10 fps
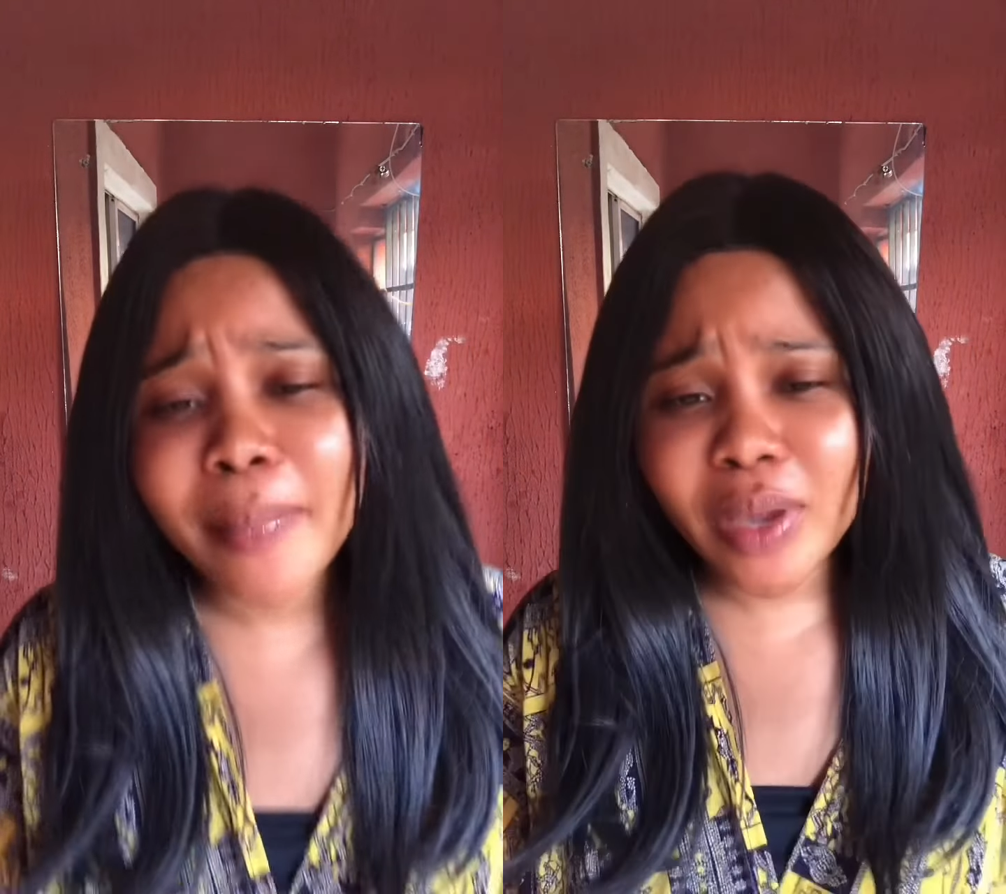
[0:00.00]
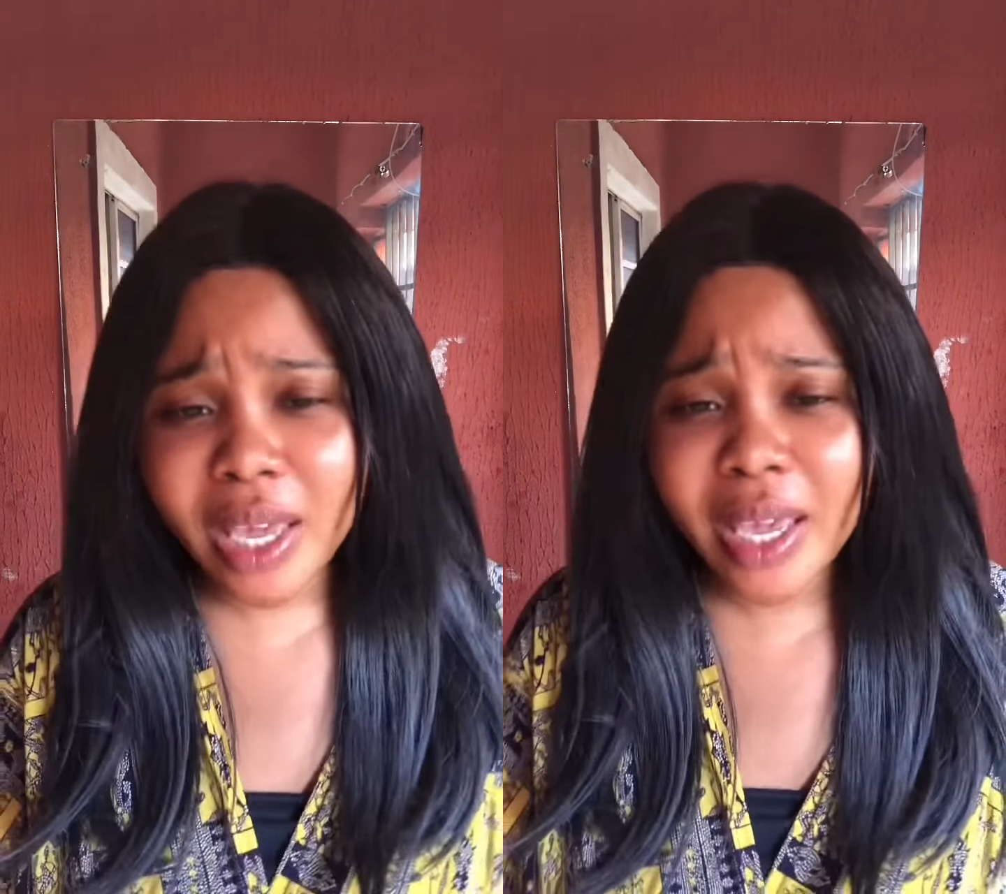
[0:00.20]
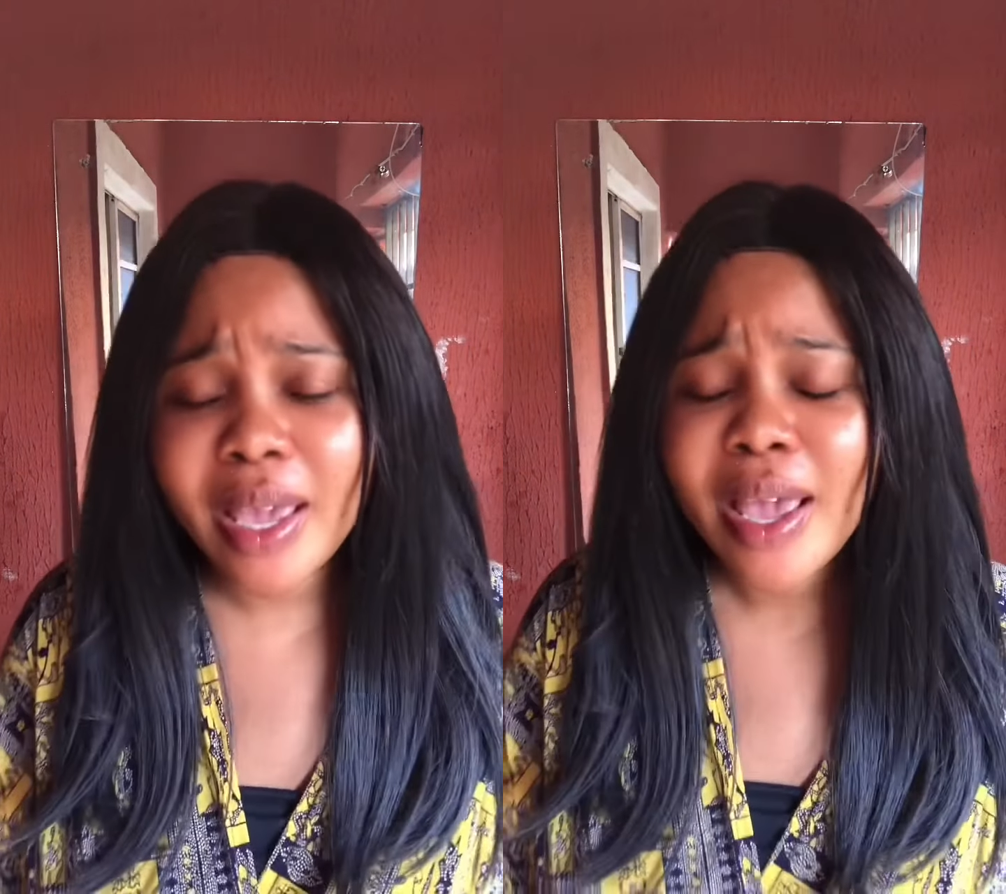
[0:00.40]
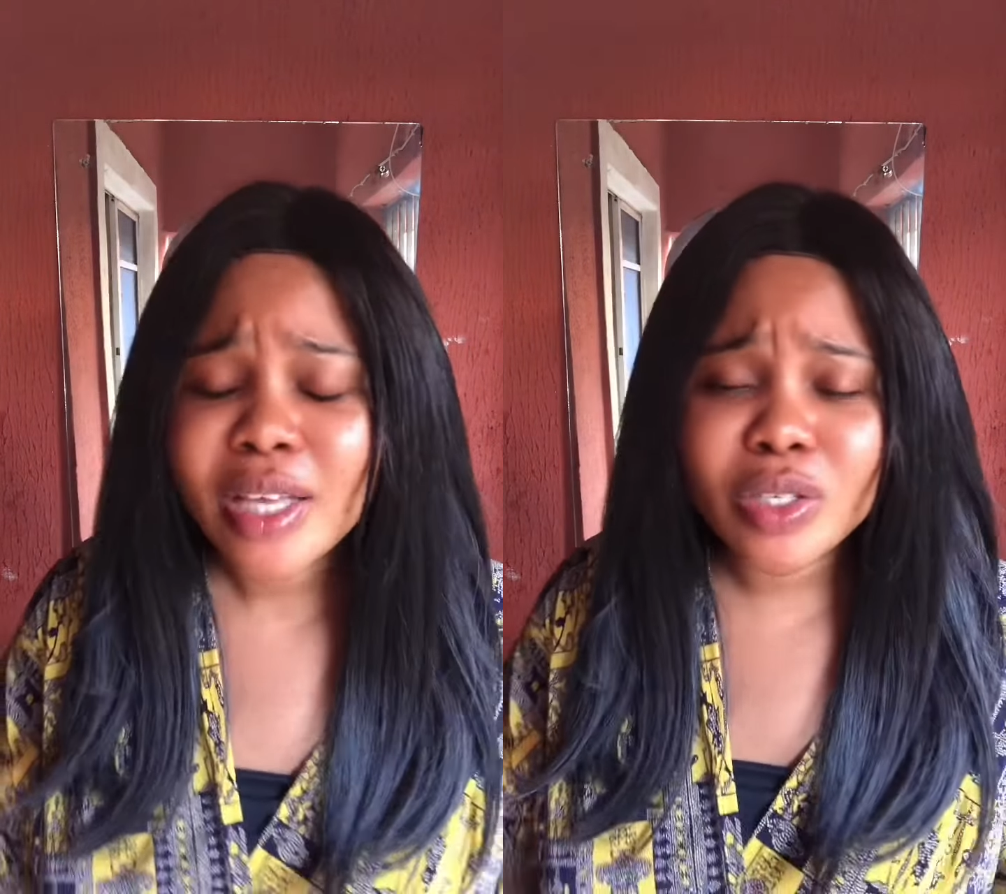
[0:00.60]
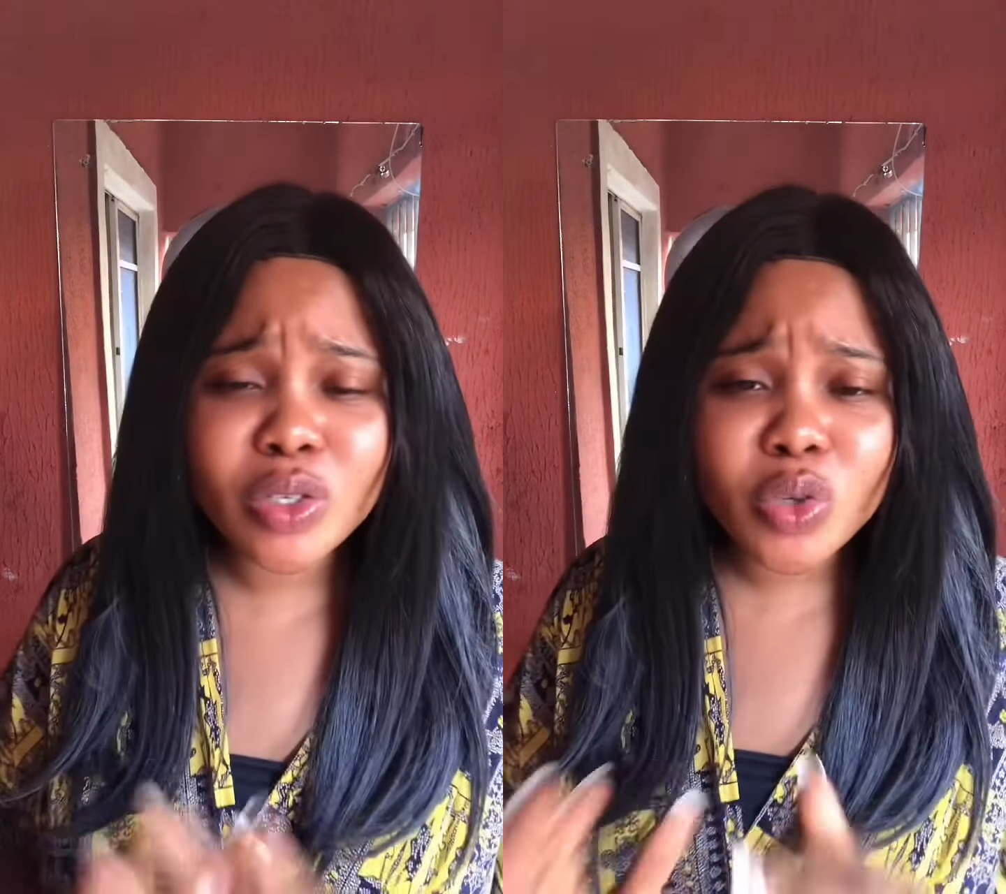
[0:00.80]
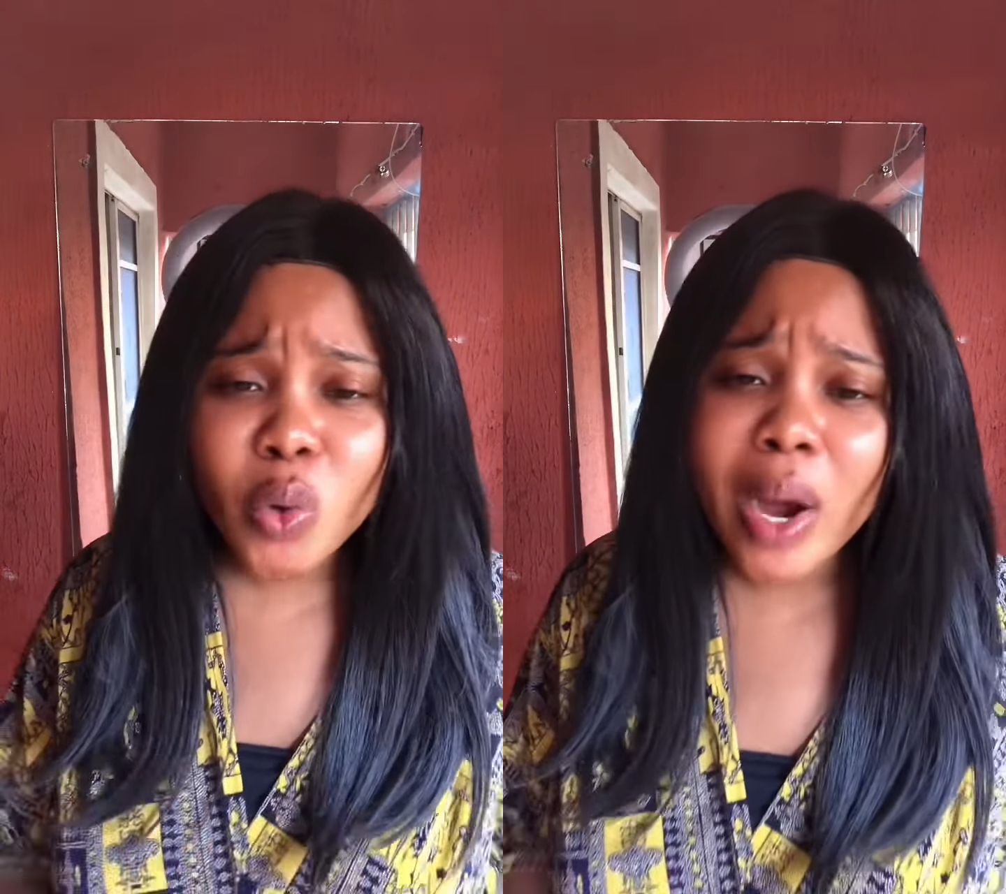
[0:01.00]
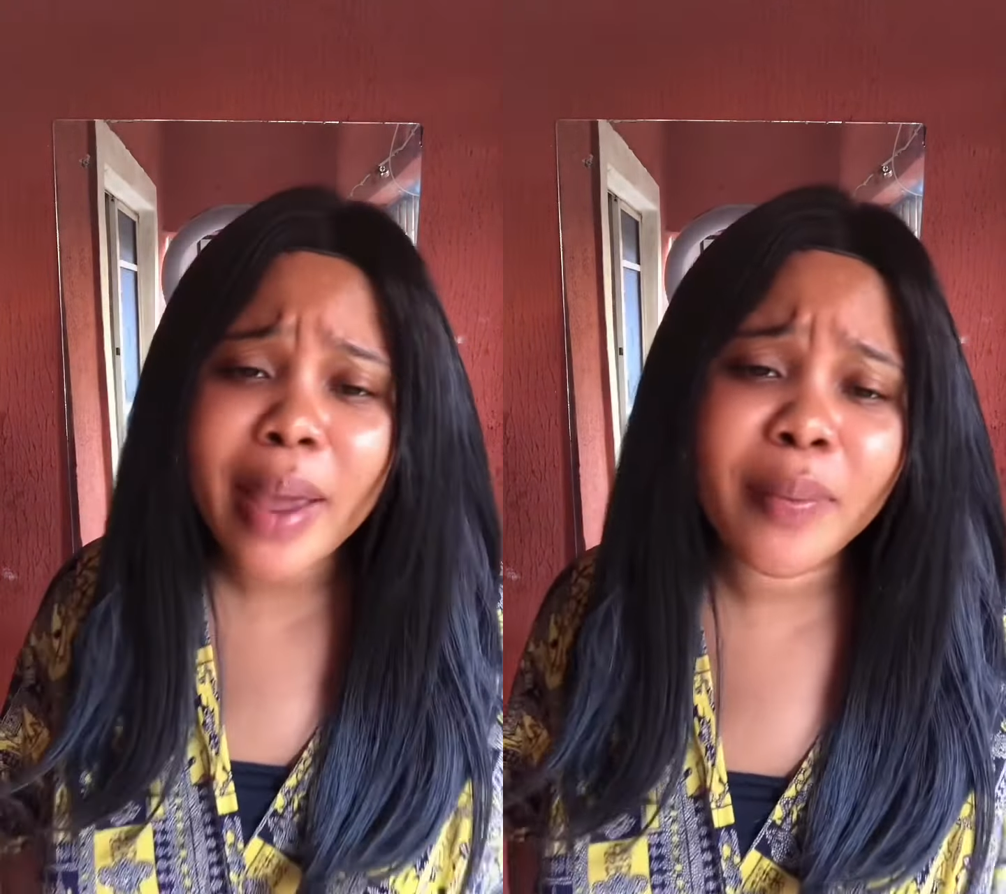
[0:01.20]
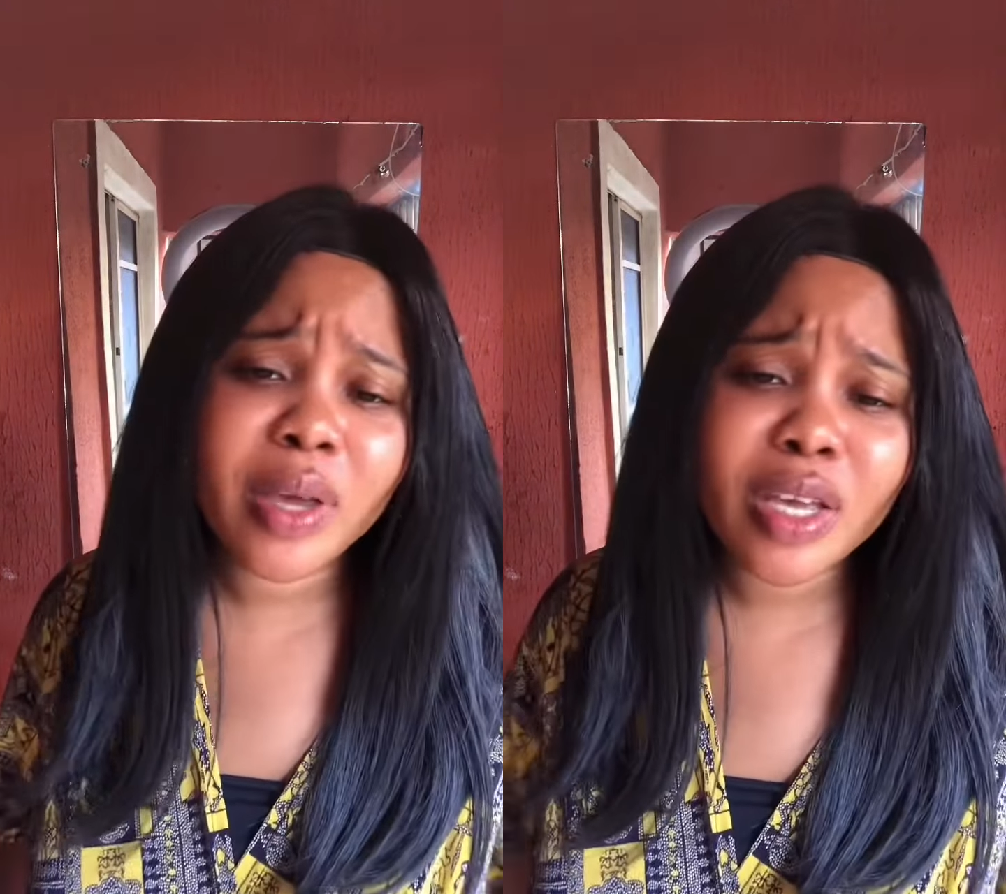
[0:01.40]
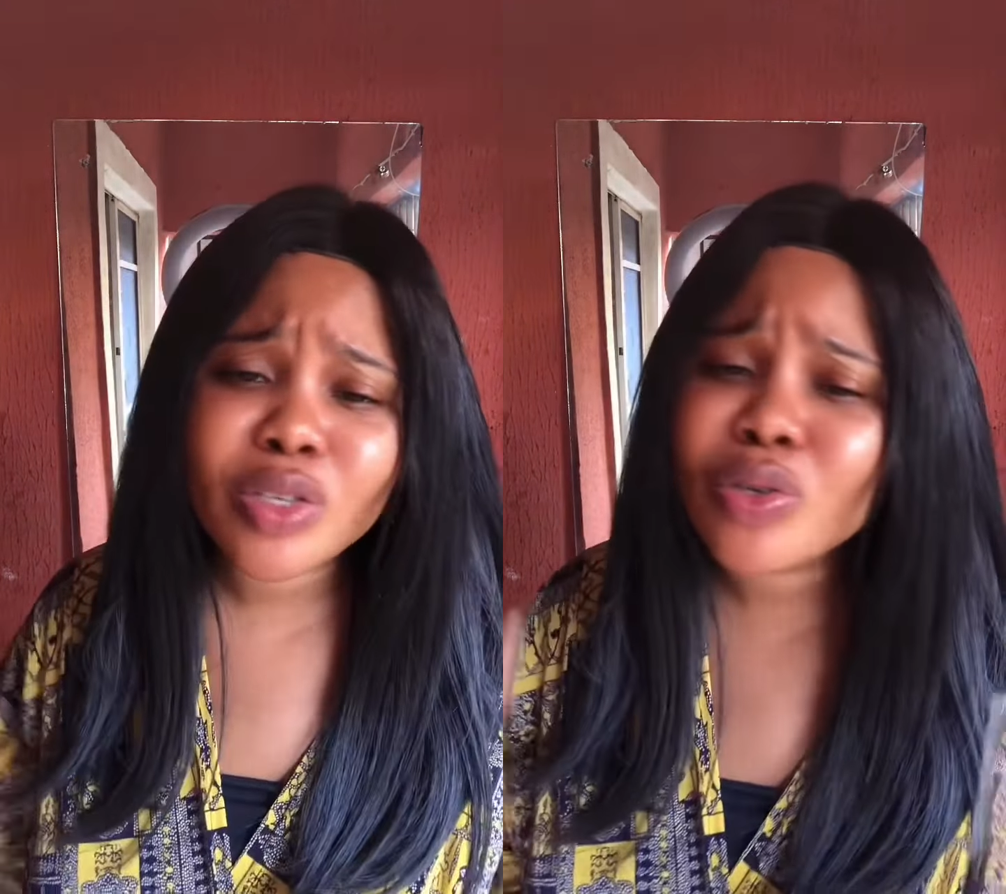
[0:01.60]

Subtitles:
okay? Subscribe, okay?